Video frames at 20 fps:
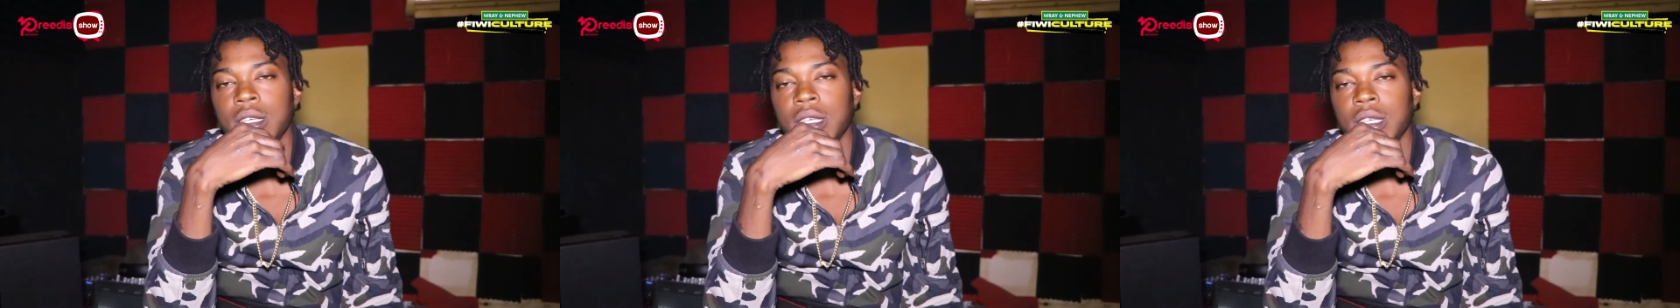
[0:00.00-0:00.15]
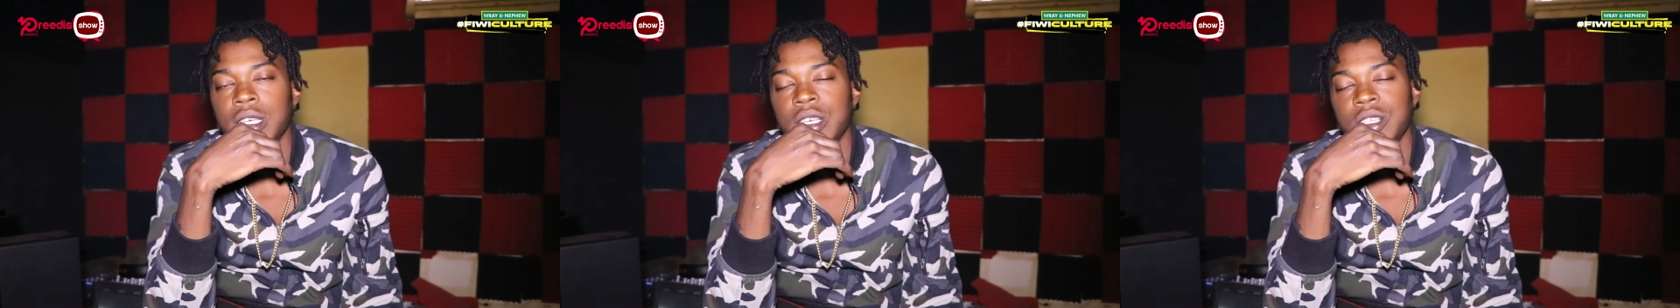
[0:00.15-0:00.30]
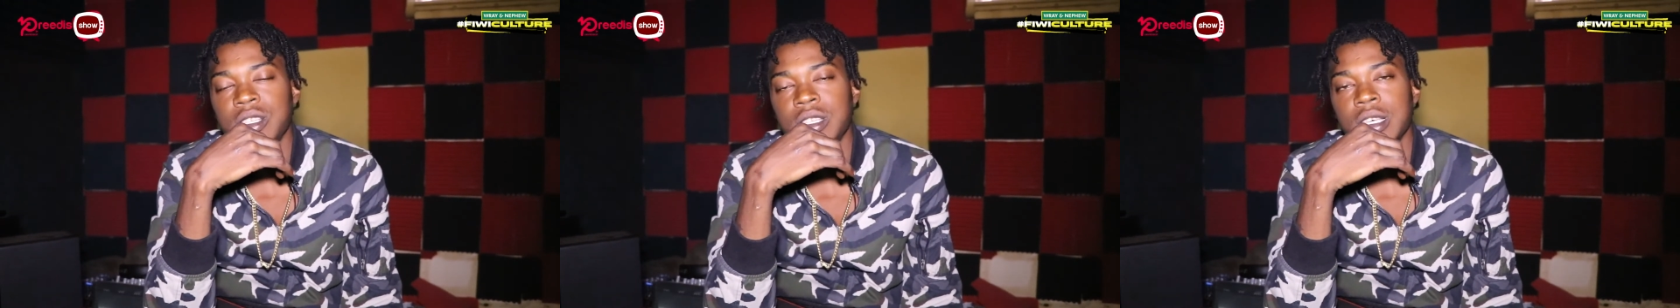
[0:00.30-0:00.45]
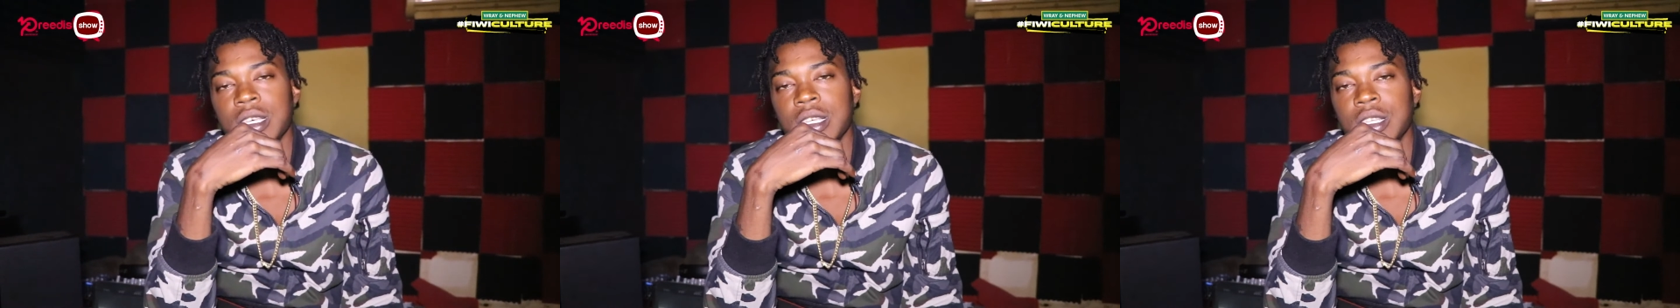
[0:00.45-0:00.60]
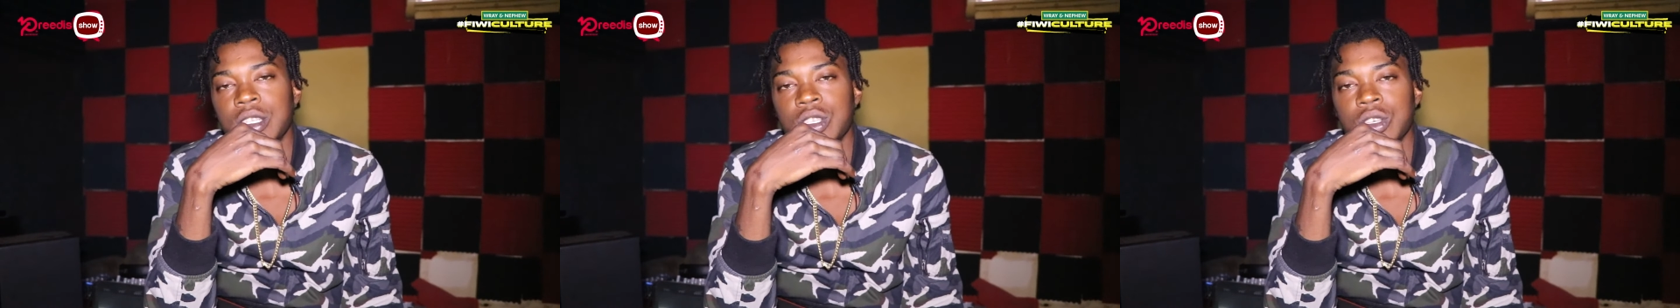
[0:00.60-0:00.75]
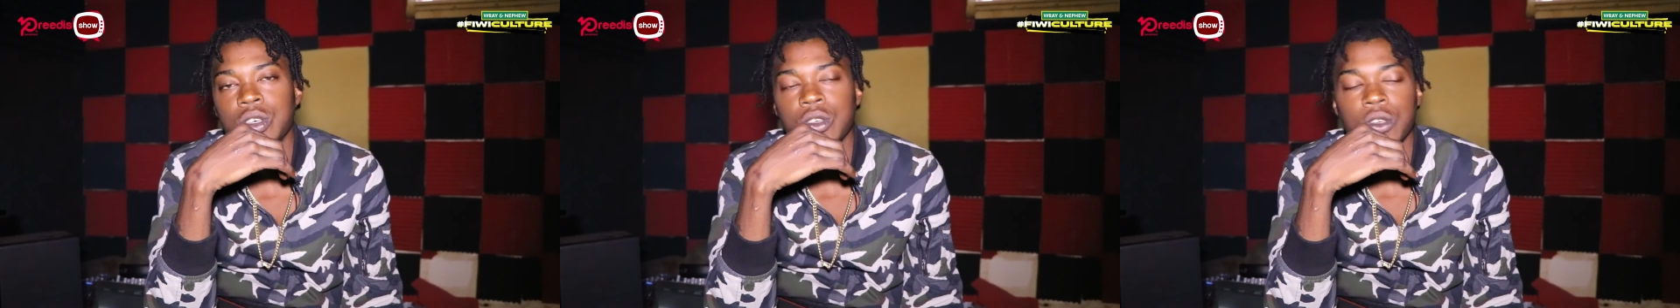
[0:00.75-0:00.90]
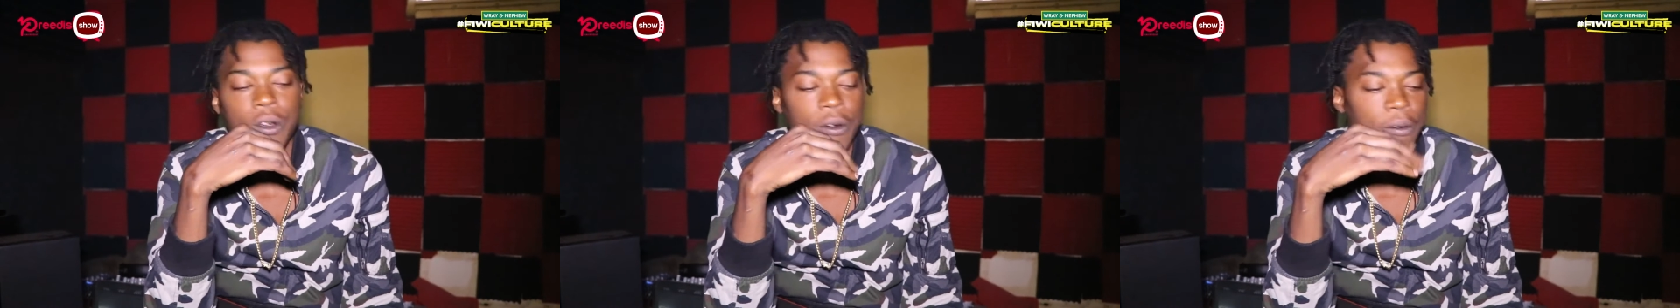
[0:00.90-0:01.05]
Yes, eh?
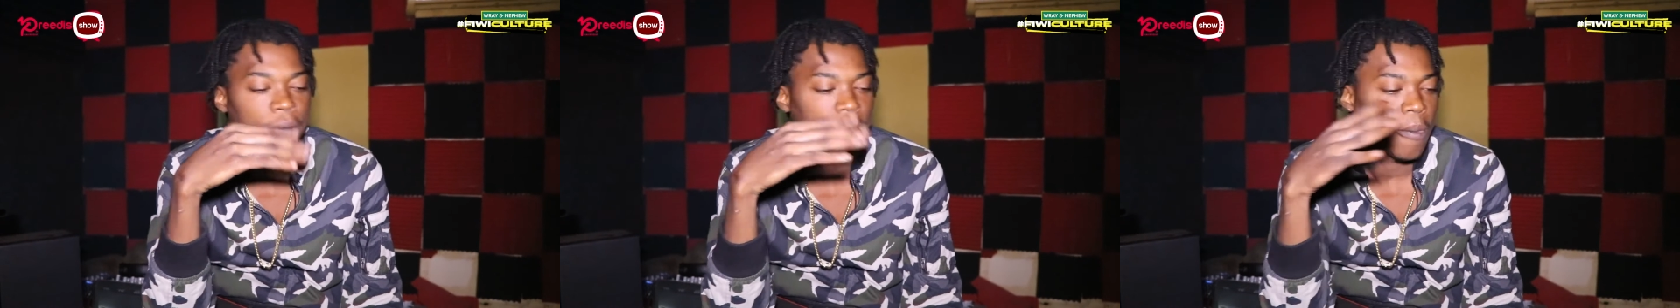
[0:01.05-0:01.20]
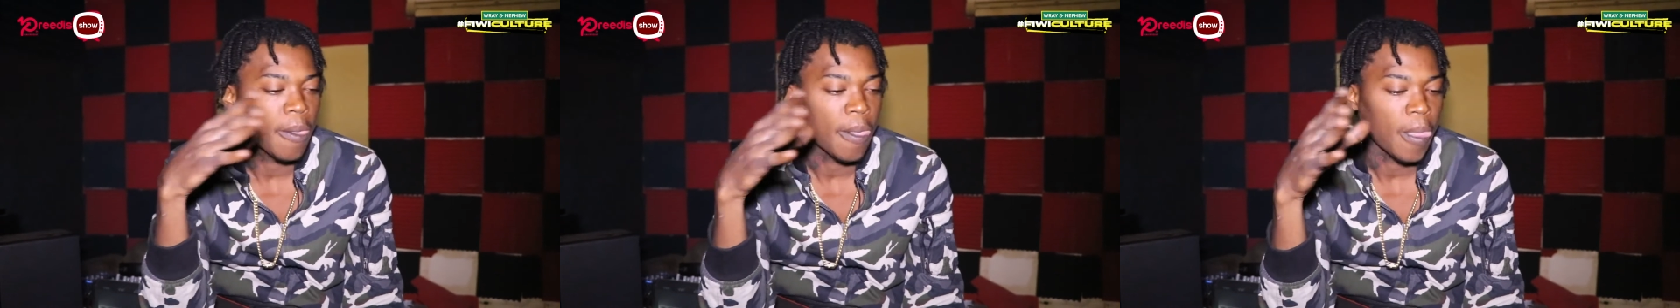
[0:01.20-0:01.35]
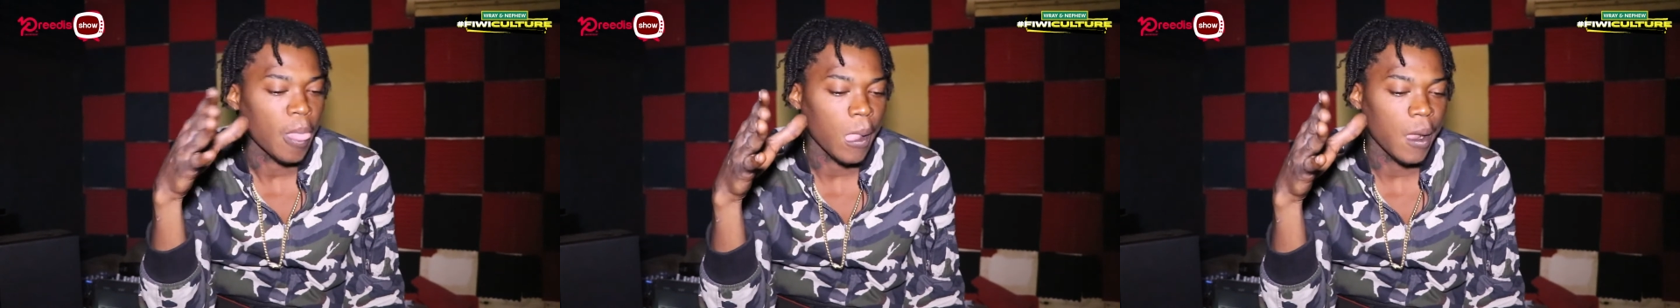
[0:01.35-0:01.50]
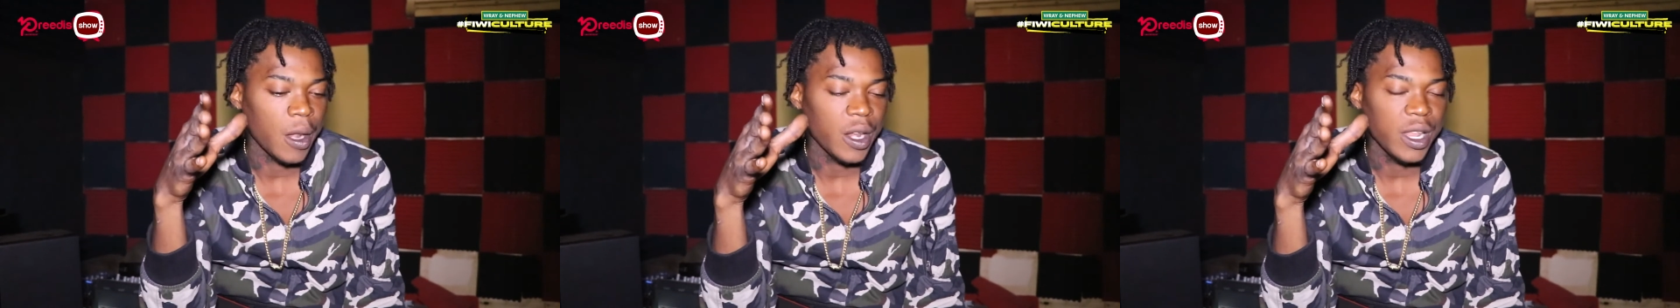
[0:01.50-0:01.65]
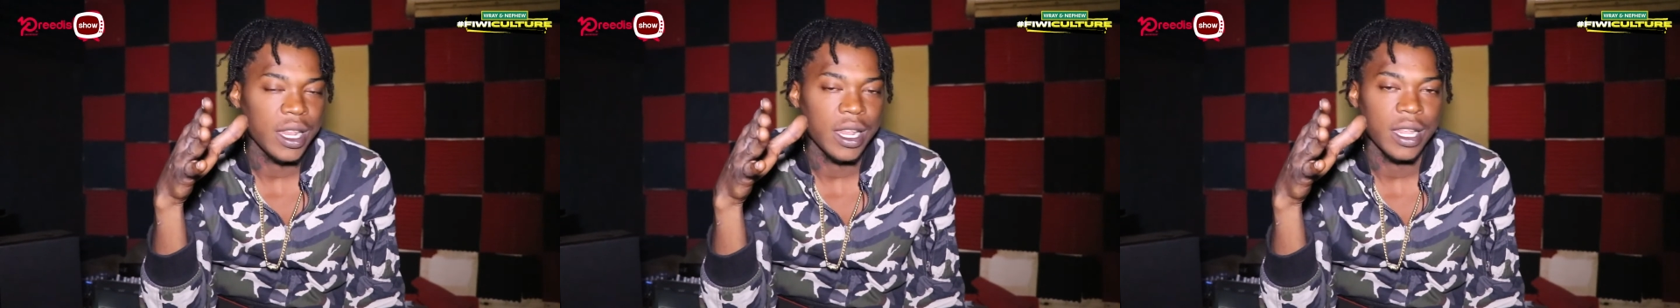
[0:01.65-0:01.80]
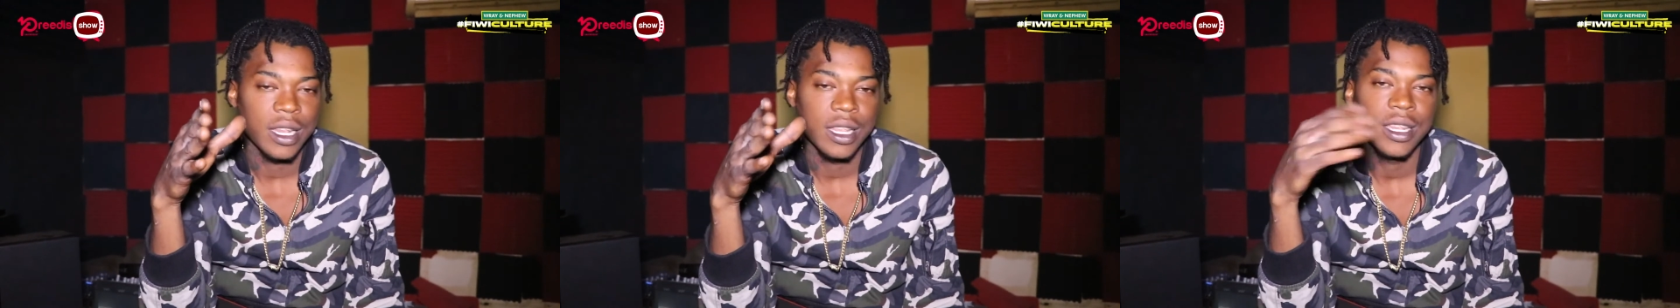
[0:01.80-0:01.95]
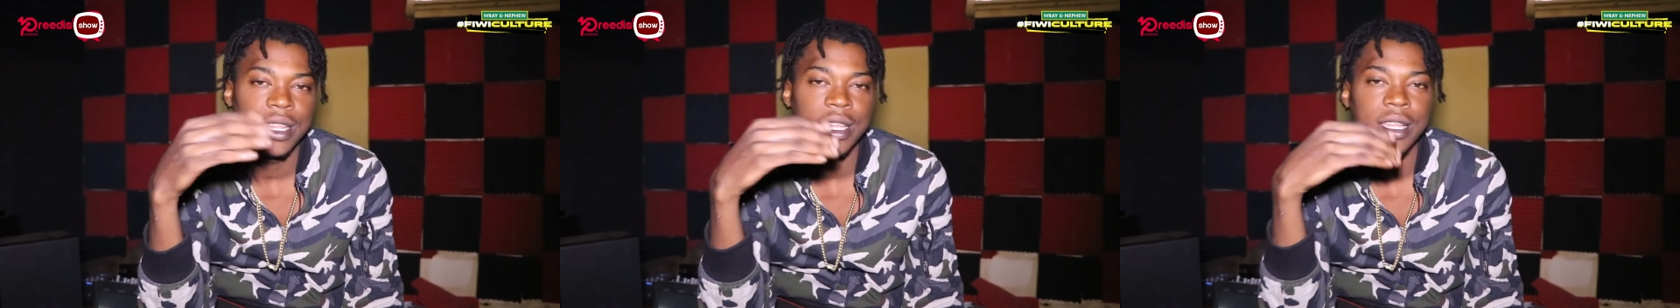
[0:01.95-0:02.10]
So at the end
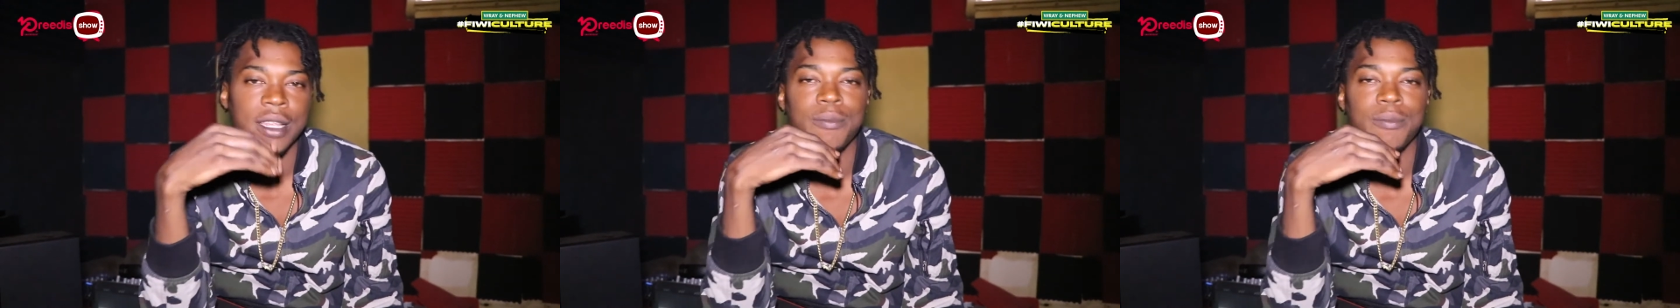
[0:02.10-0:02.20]
of the day,